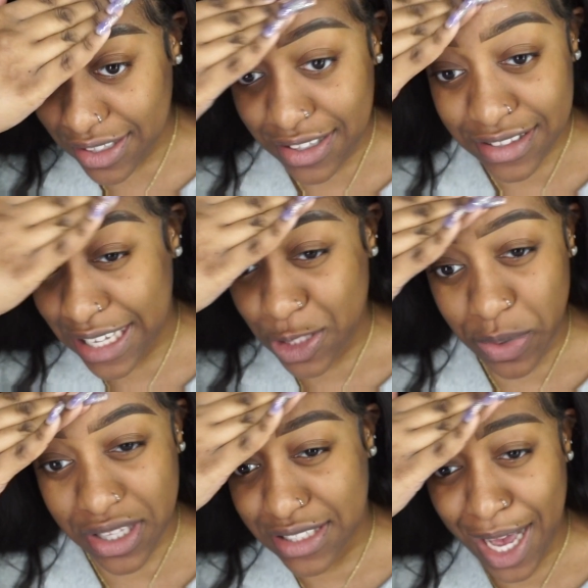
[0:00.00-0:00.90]
that's
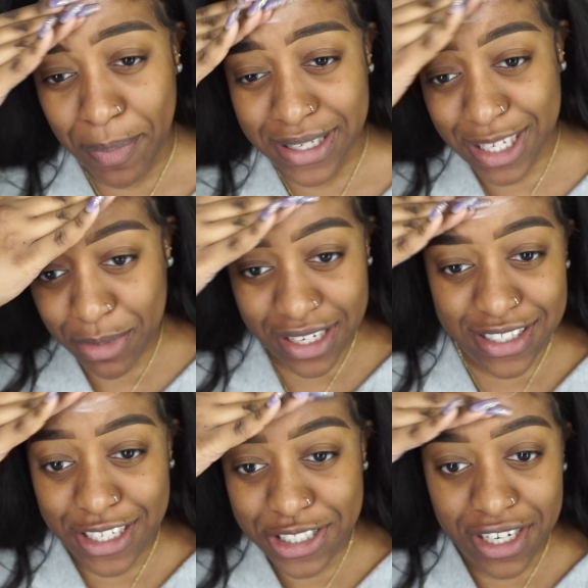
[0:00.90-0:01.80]
one of the topics I want to
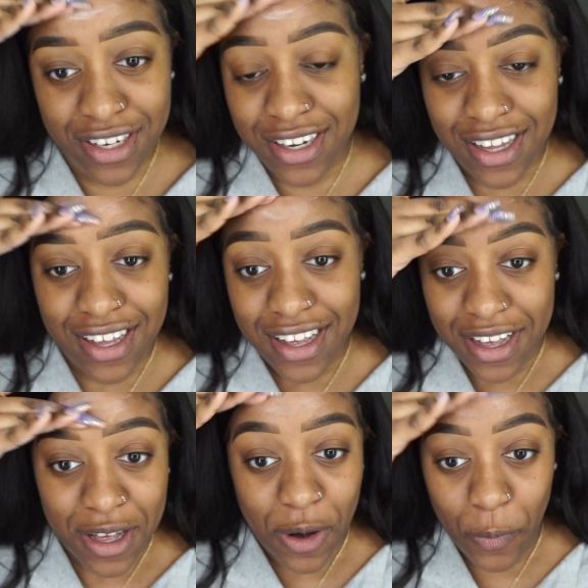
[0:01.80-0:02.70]
touch on.
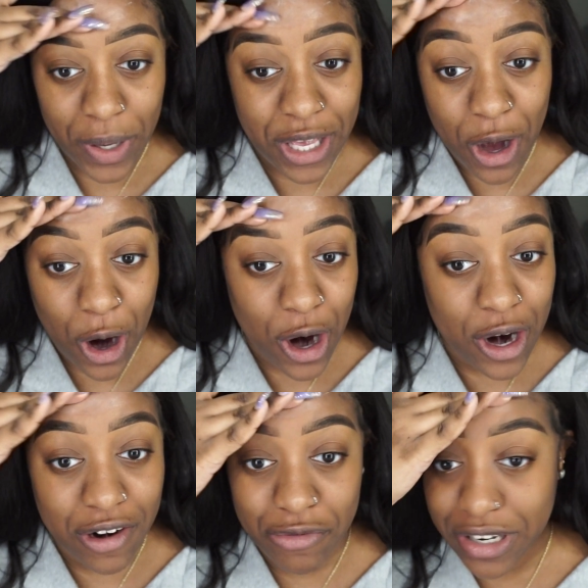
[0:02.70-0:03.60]
We
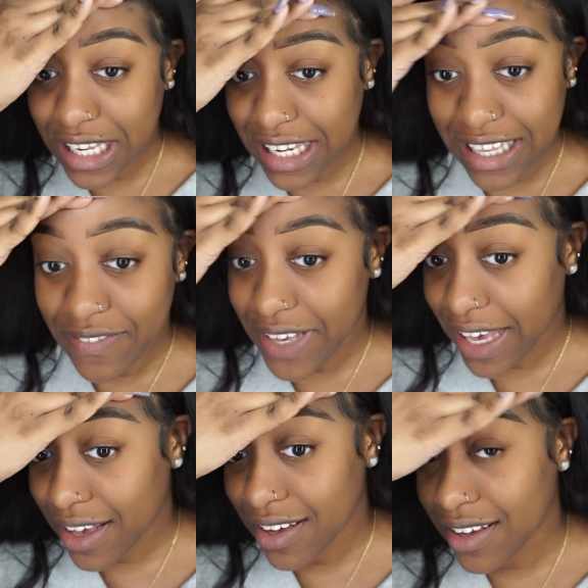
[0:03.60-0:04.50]
are really
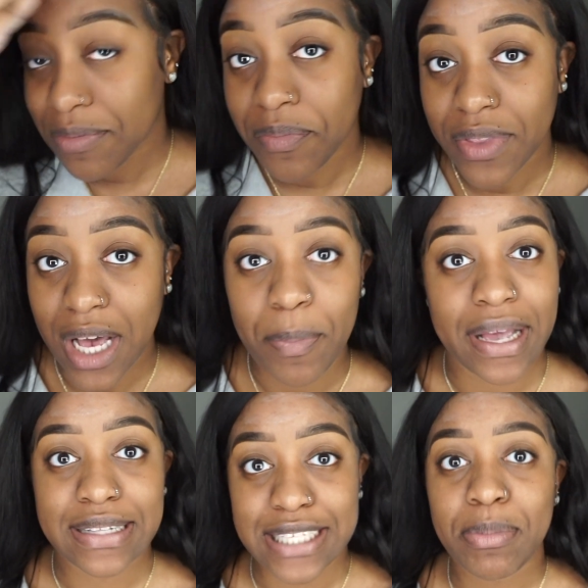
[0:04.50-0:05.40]
living a
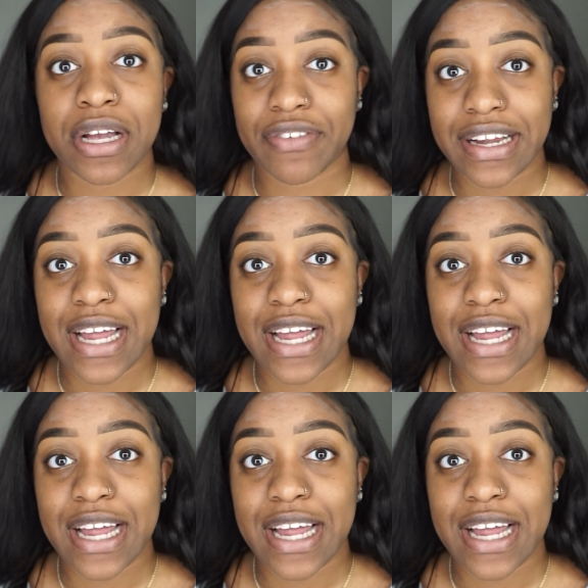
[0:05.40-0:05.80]
pandemic right